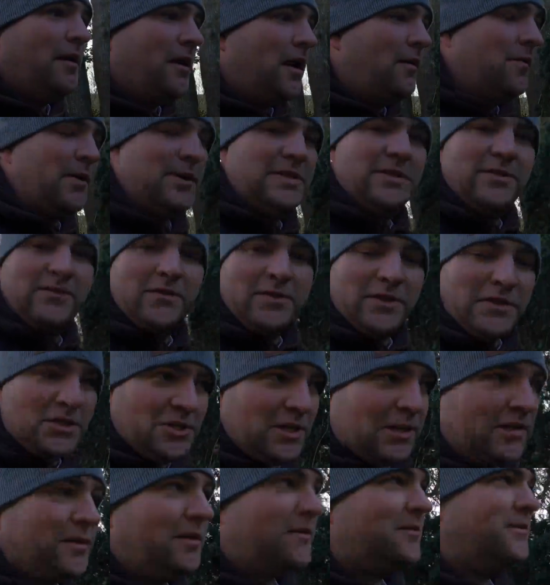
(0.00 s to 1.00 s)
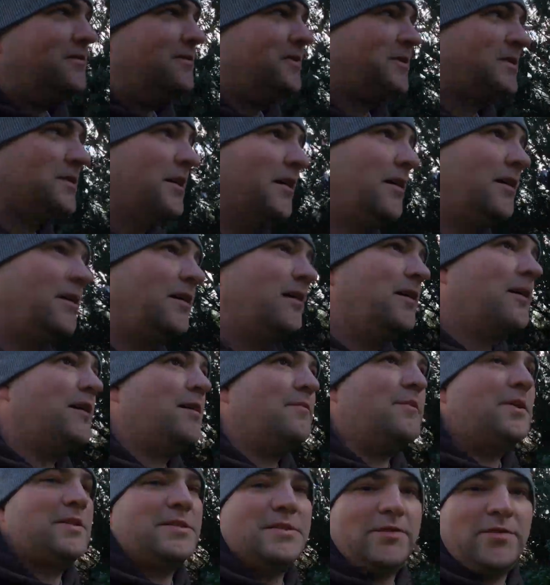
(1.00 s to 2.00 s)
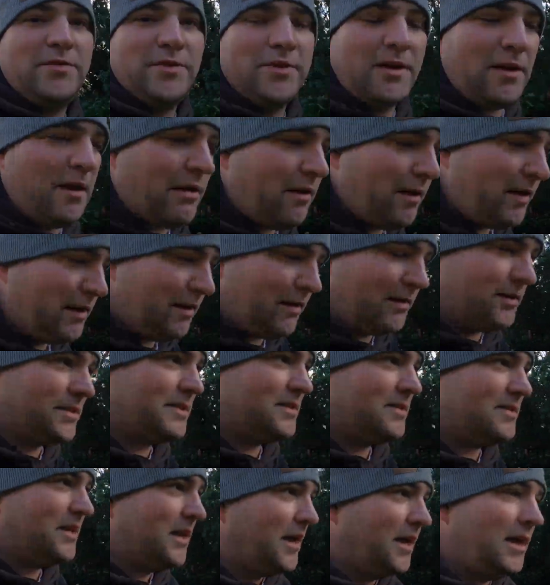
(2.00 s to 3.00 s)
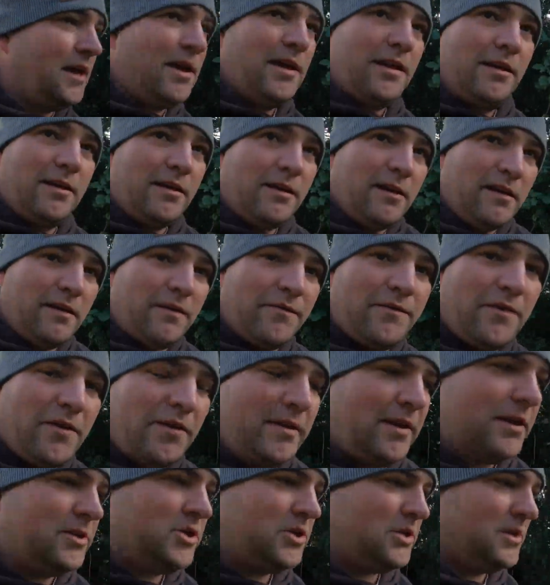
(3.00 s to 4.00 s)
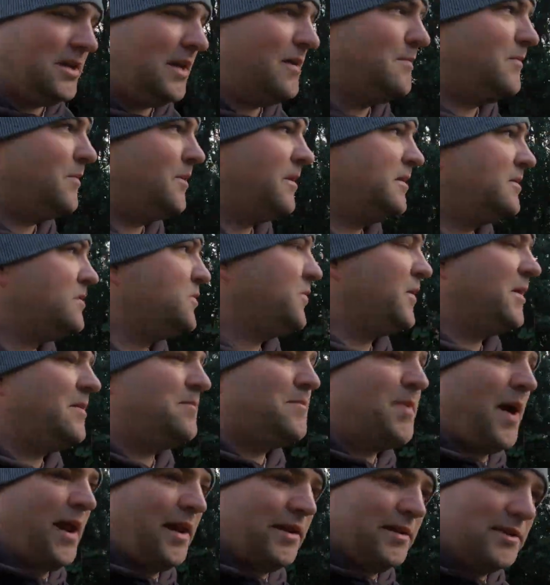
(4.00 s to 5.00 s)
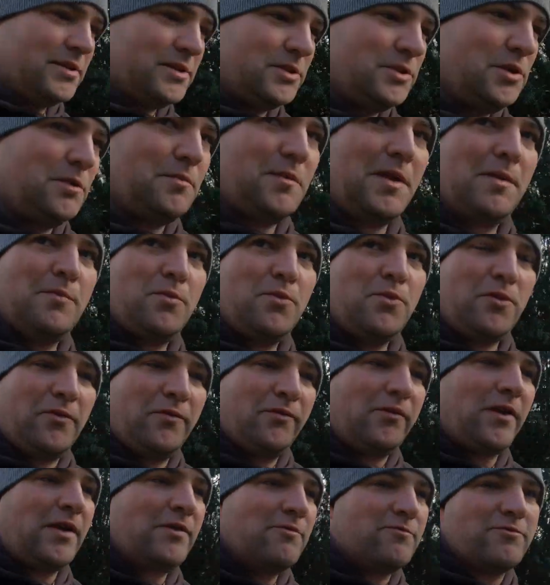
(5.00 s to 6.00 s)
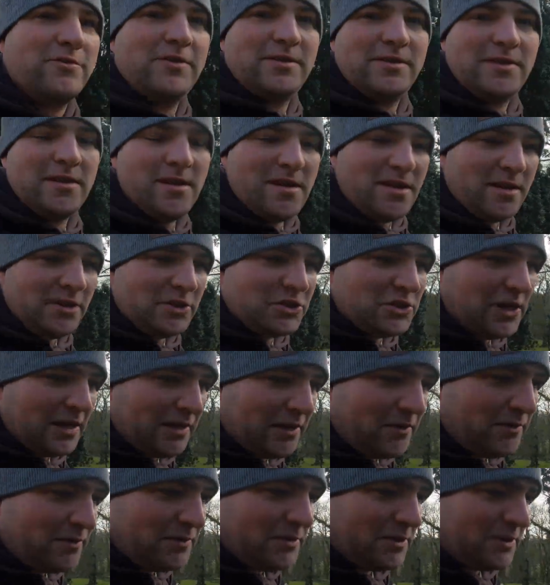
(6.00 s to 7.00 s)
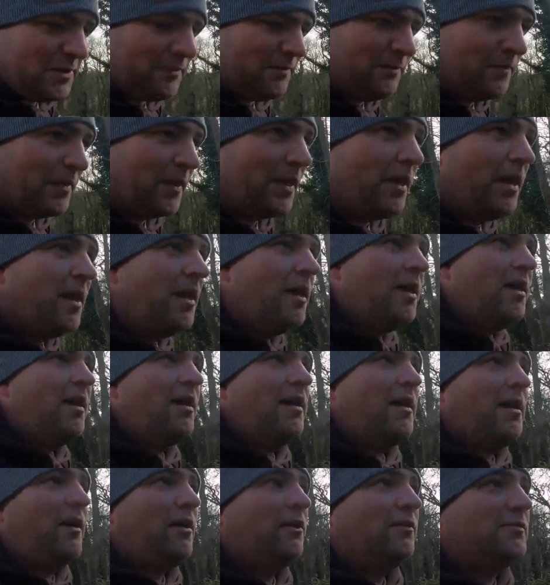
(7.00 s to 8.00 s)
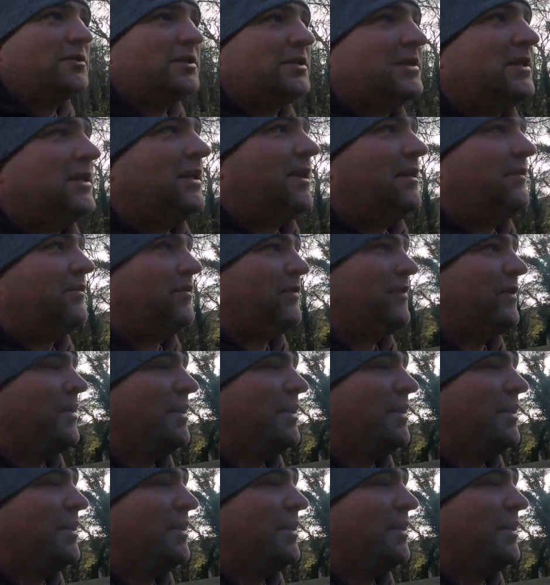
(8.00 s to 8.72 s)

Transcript: I meter for the shadows, I meter for the highlights, and I kind of find that just in between balance, normally more favouring the shadows. Uh, obviously if